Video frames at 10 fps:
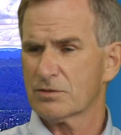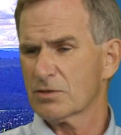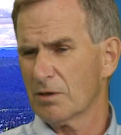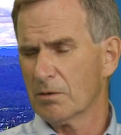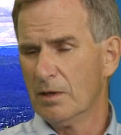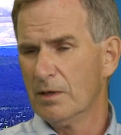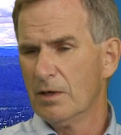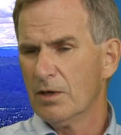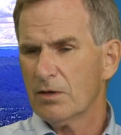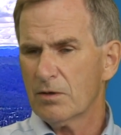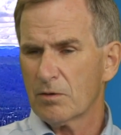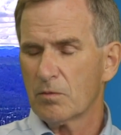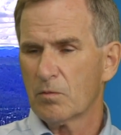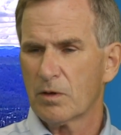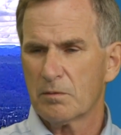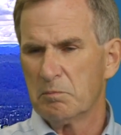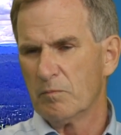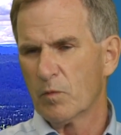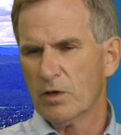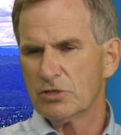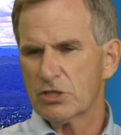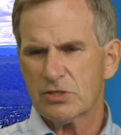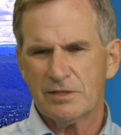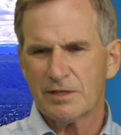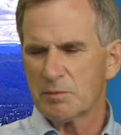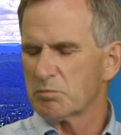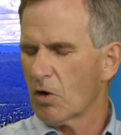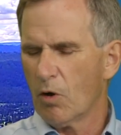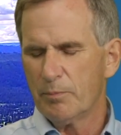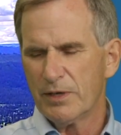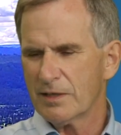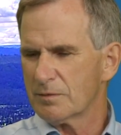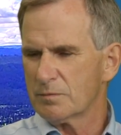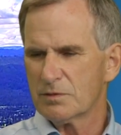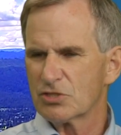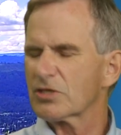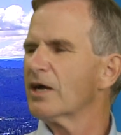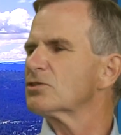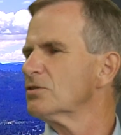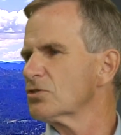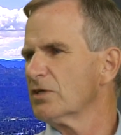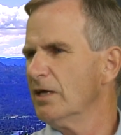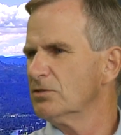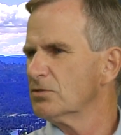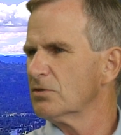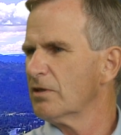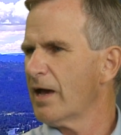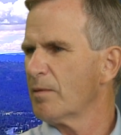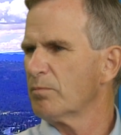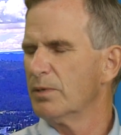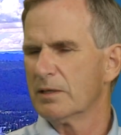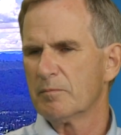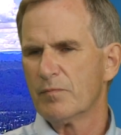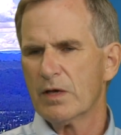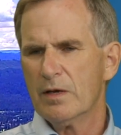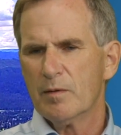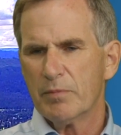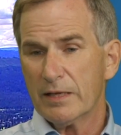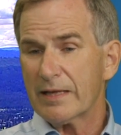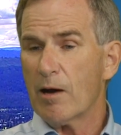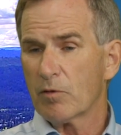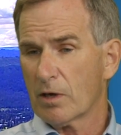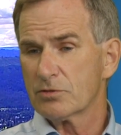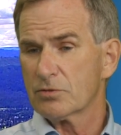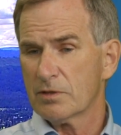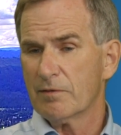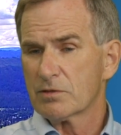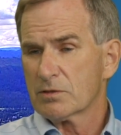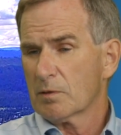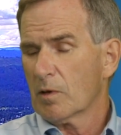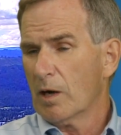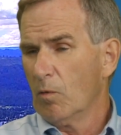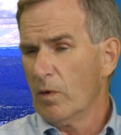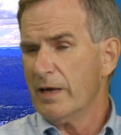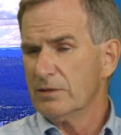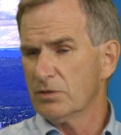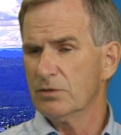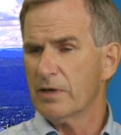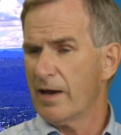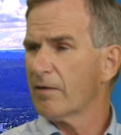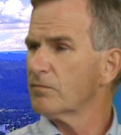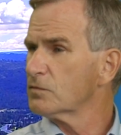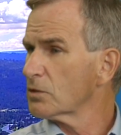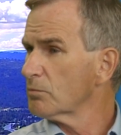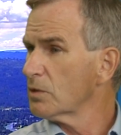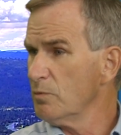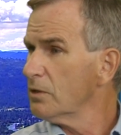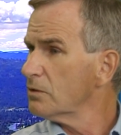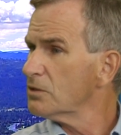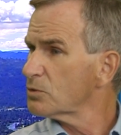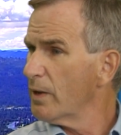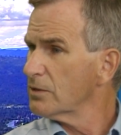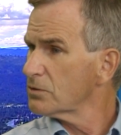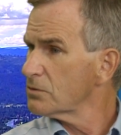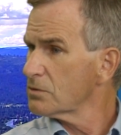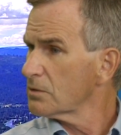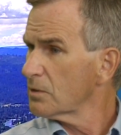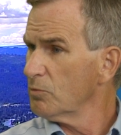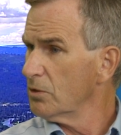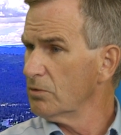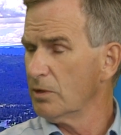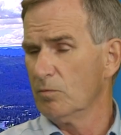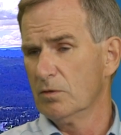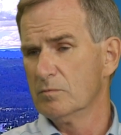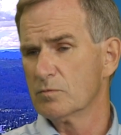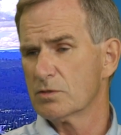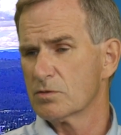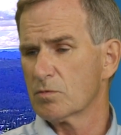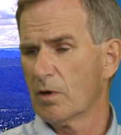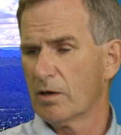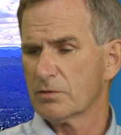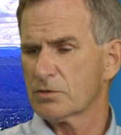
So, you know, we're, we're just in the opening discussion stages of that. But, but that would also give us a, a way to have some community spaces and community rooms as well.